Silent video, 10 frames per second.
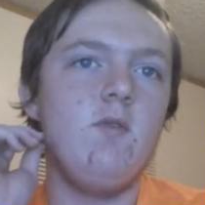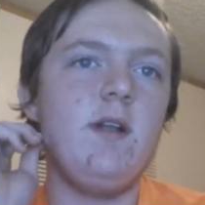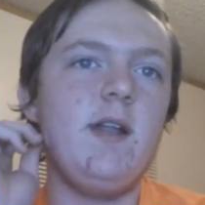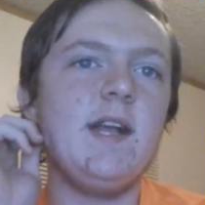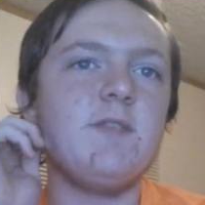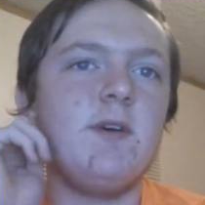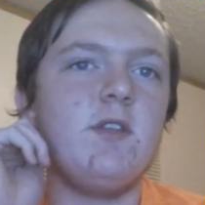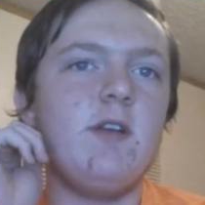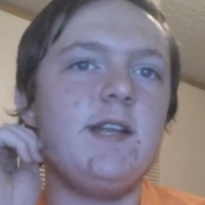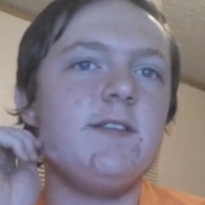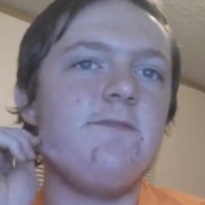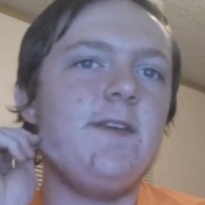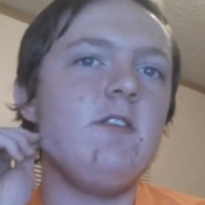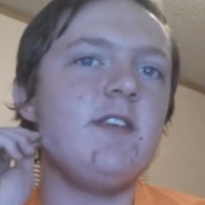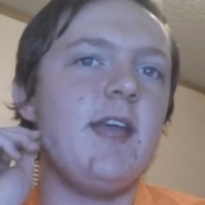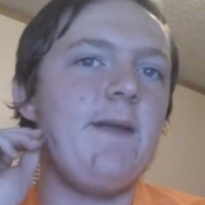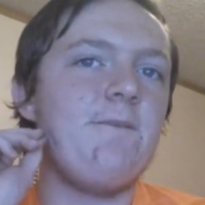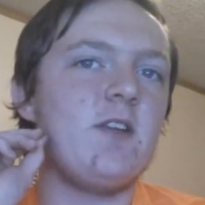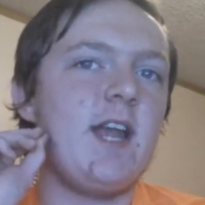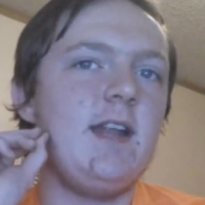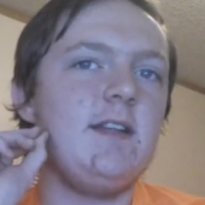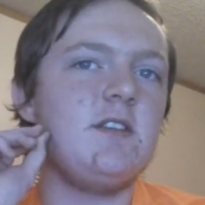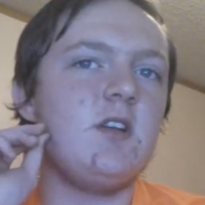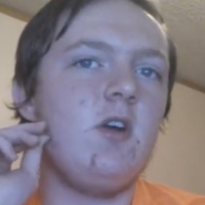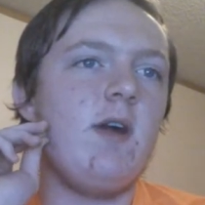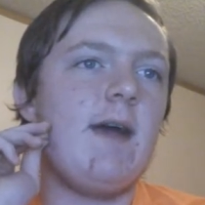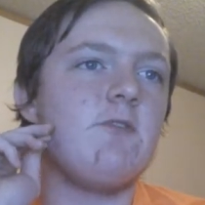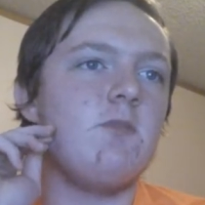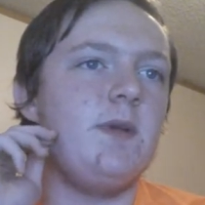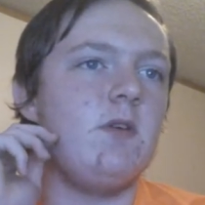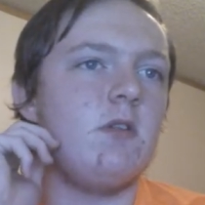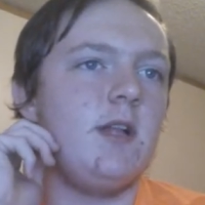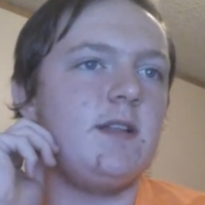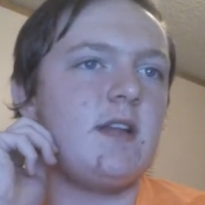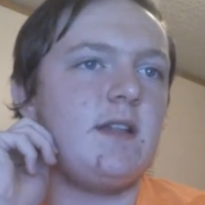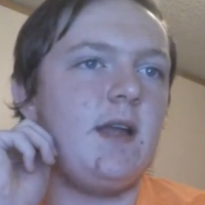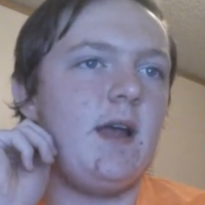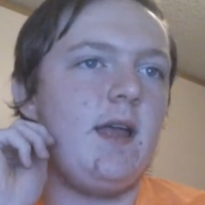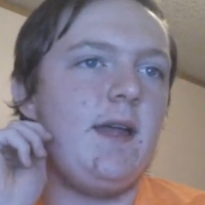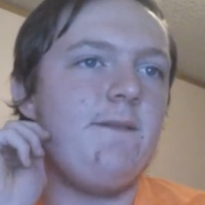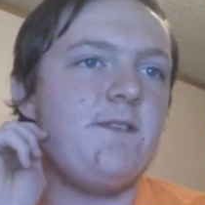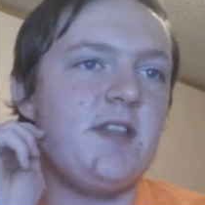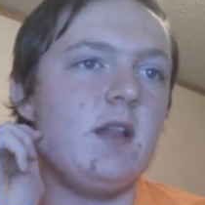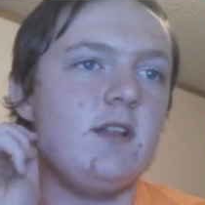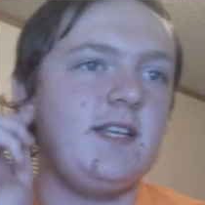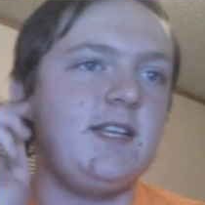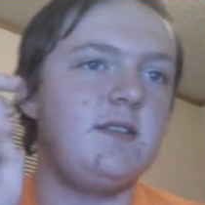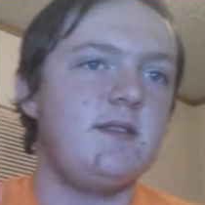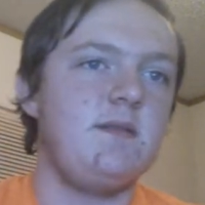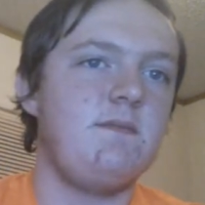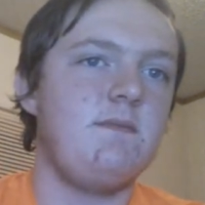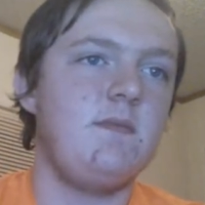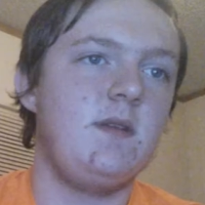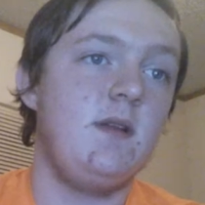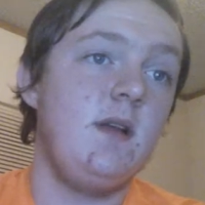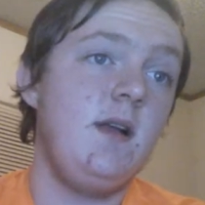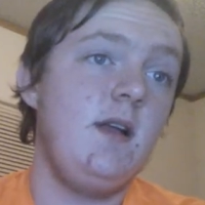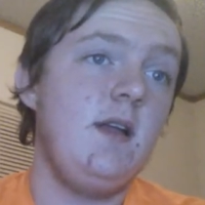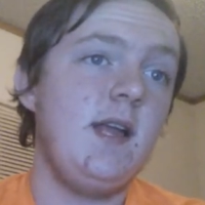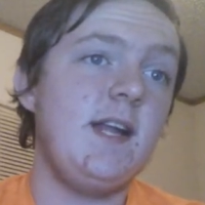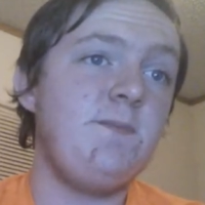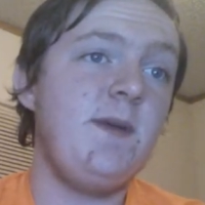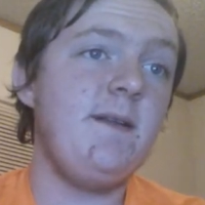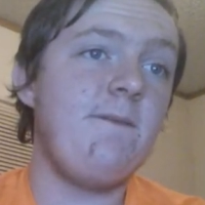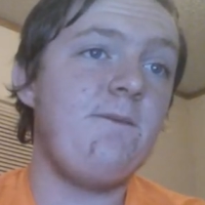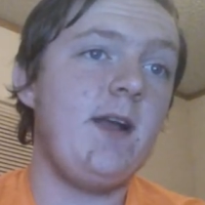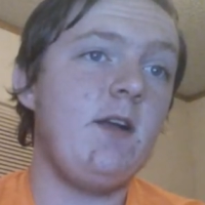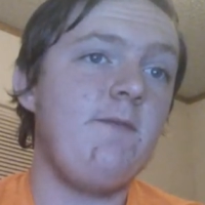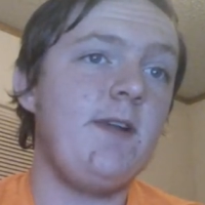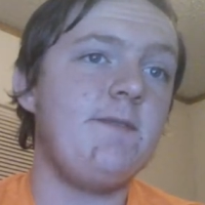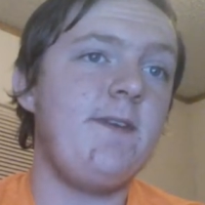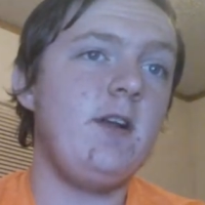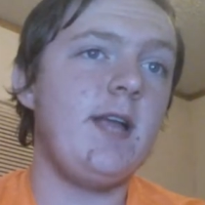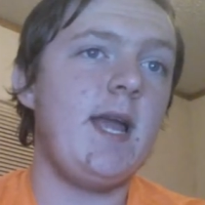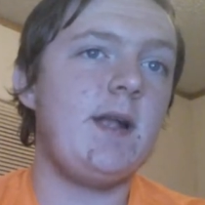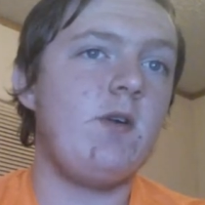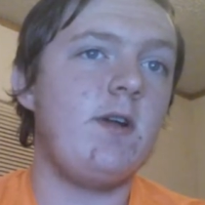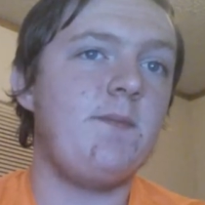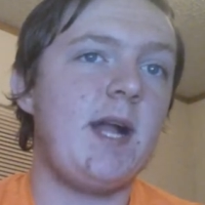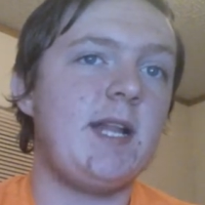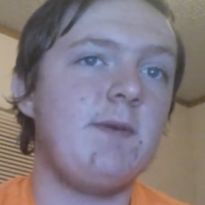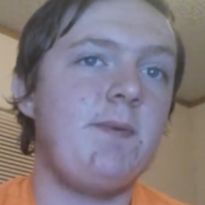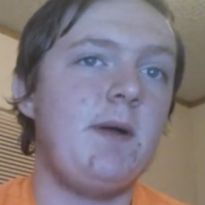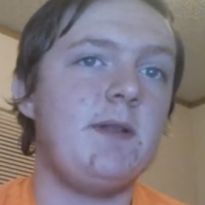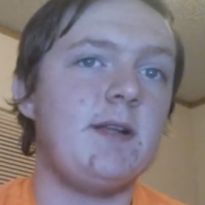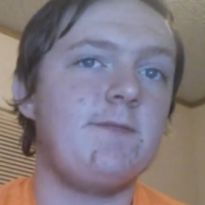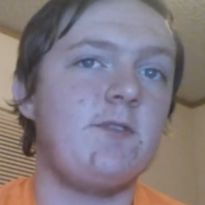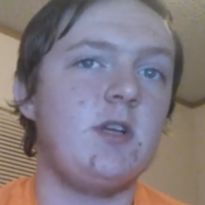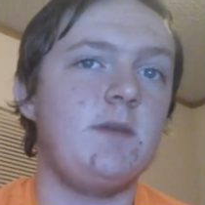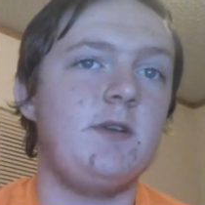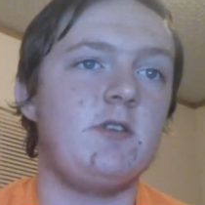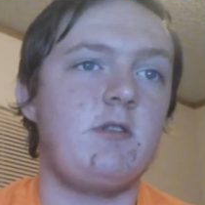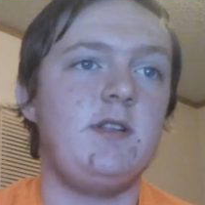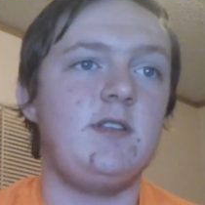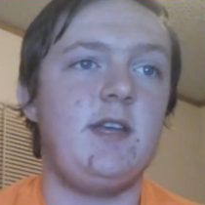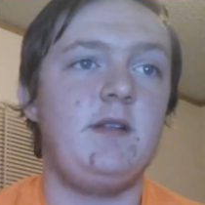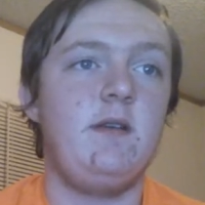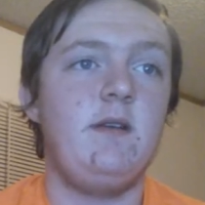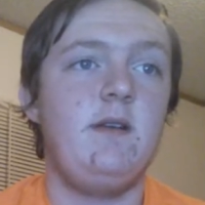When asked whether it is fair game for candidates to go after Bill Clinton's infidelities. It's been a fair, been fair game going back to Republicans for some years, Clinton said.